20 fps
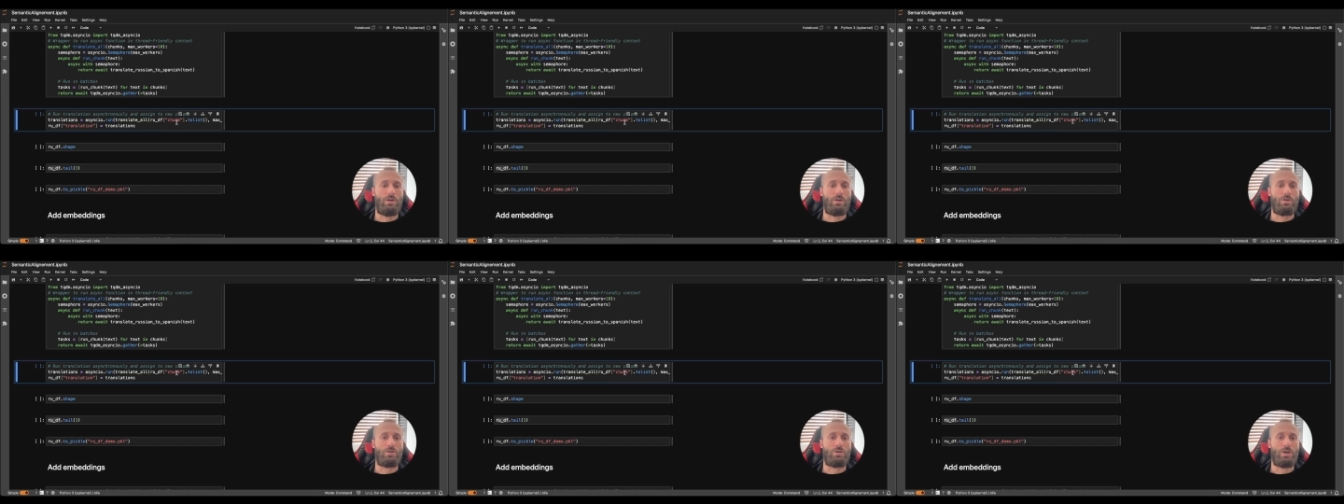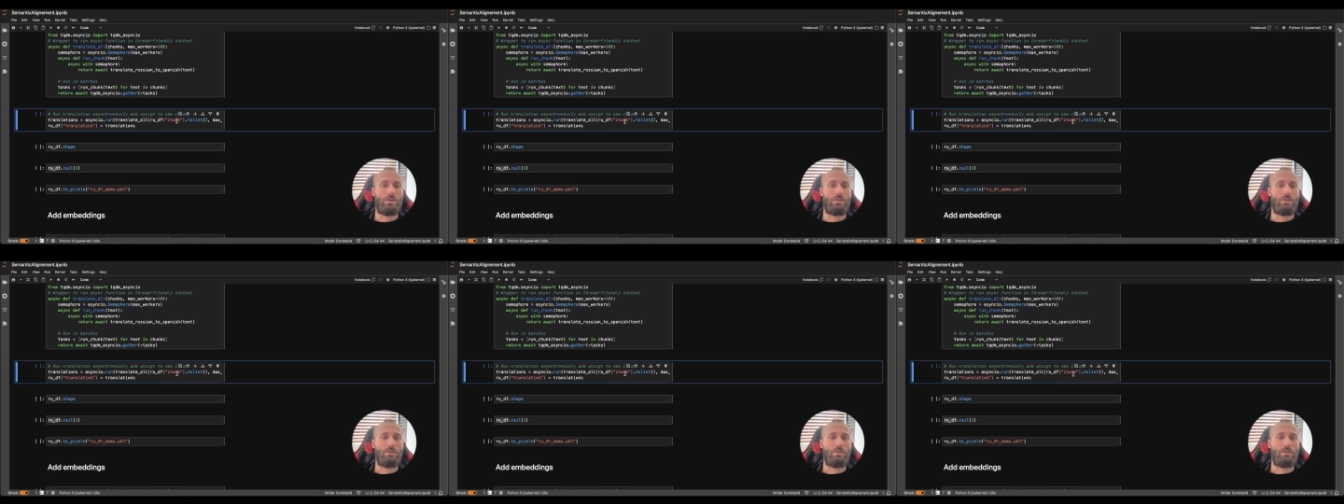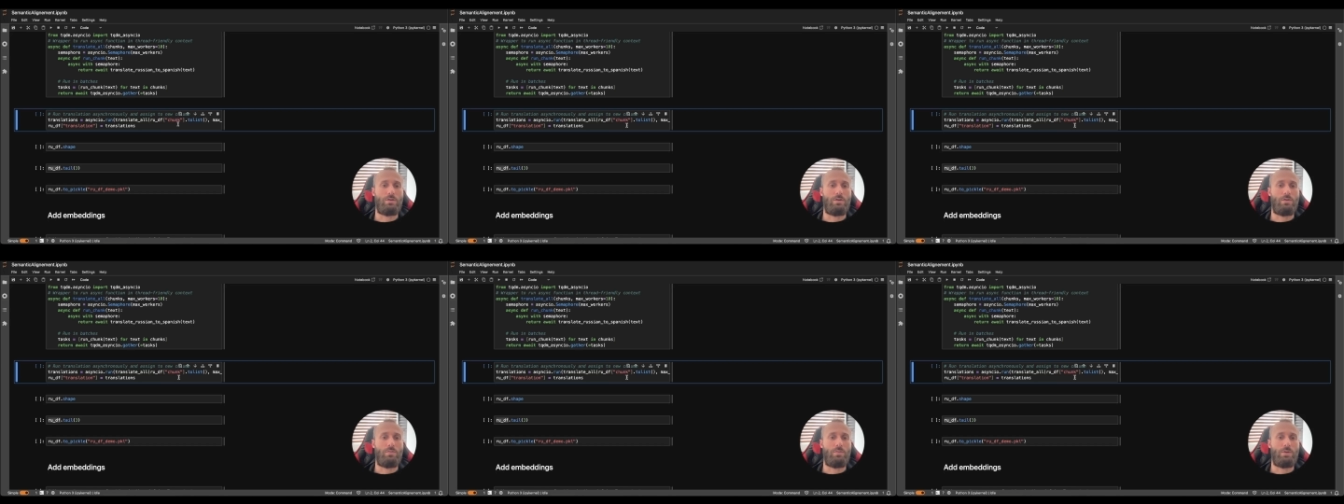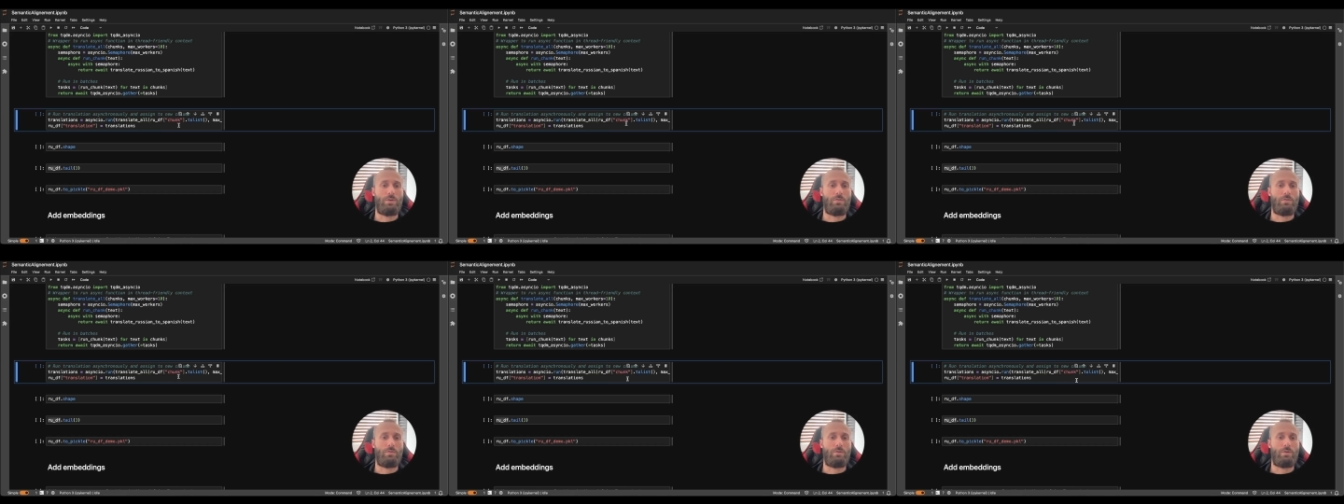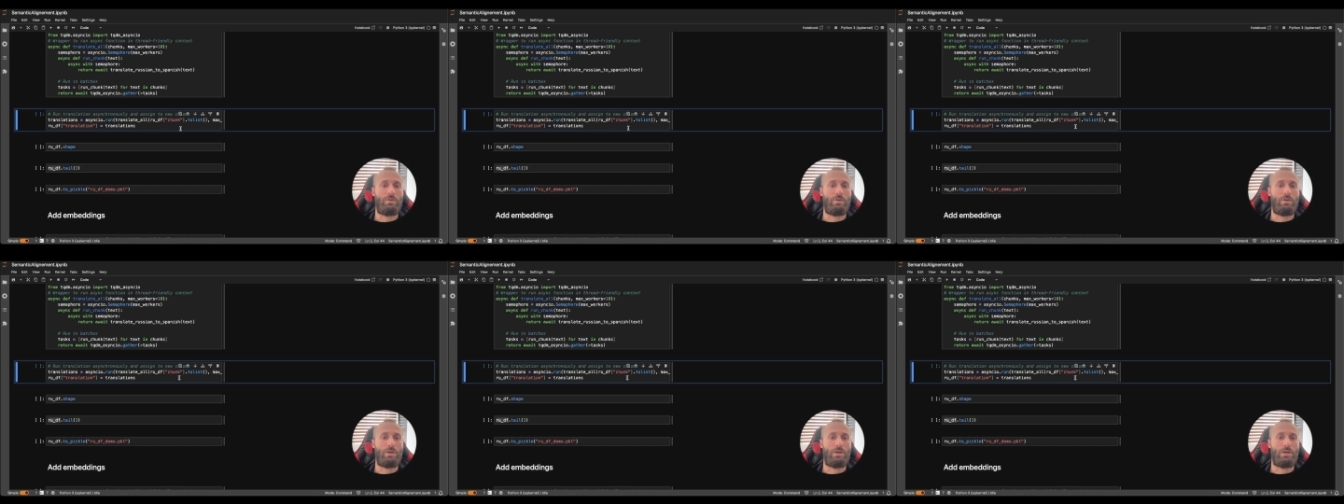chunk column
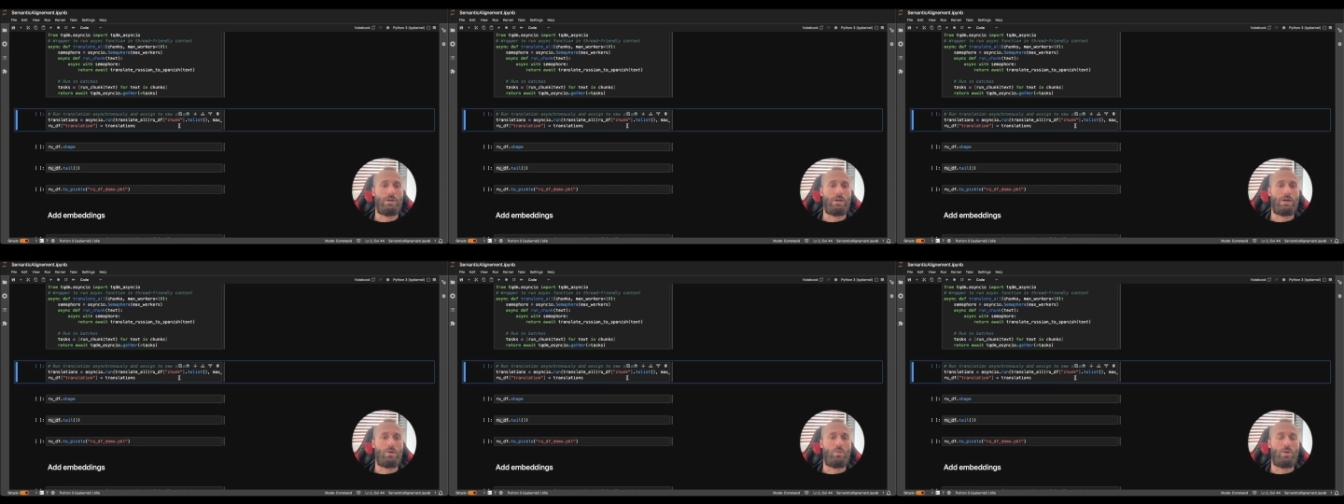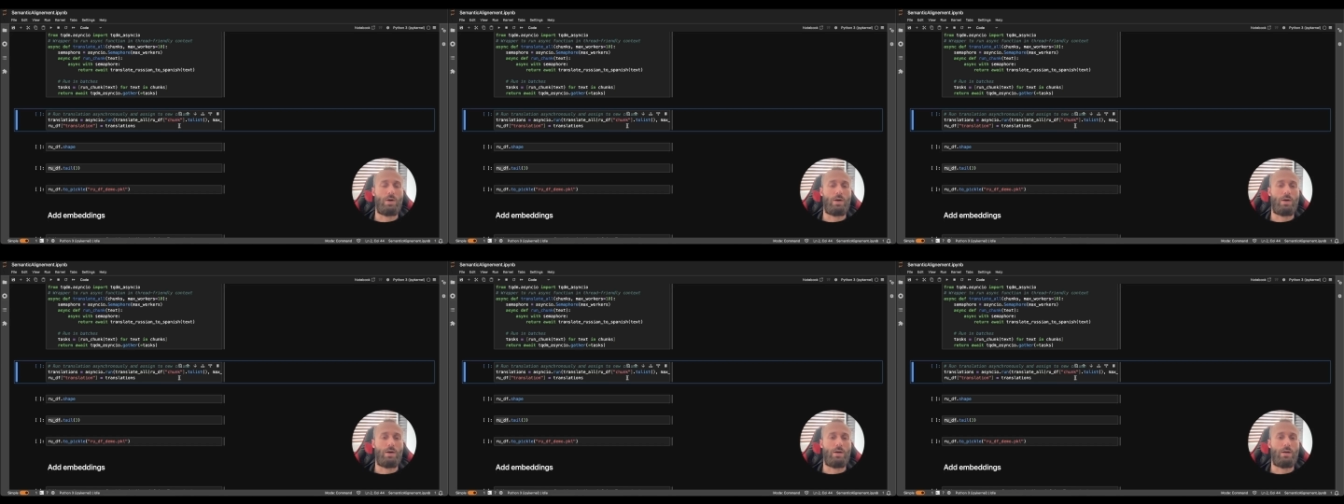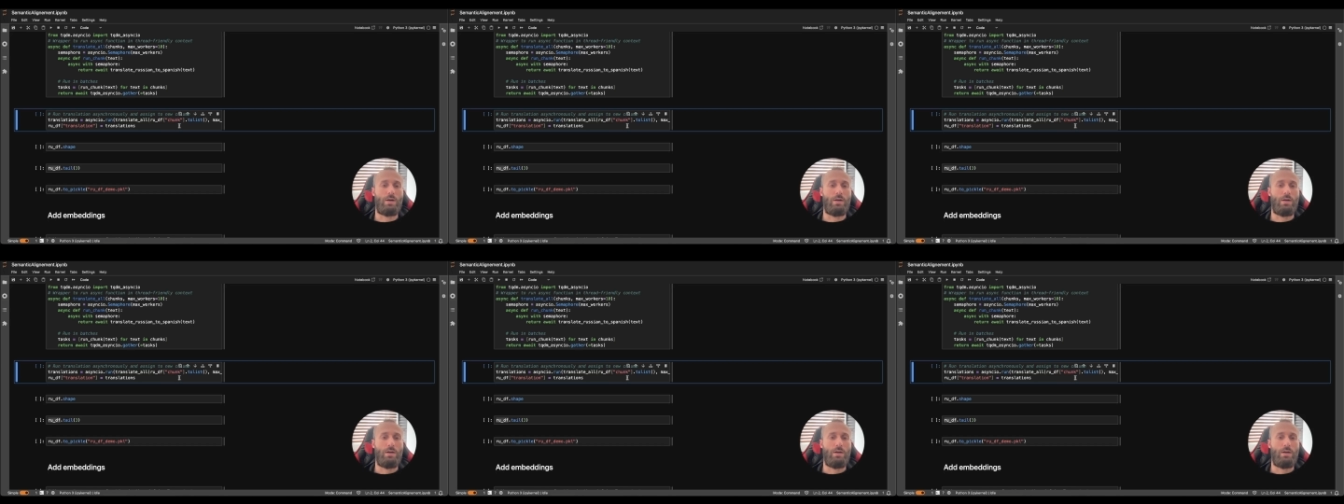in our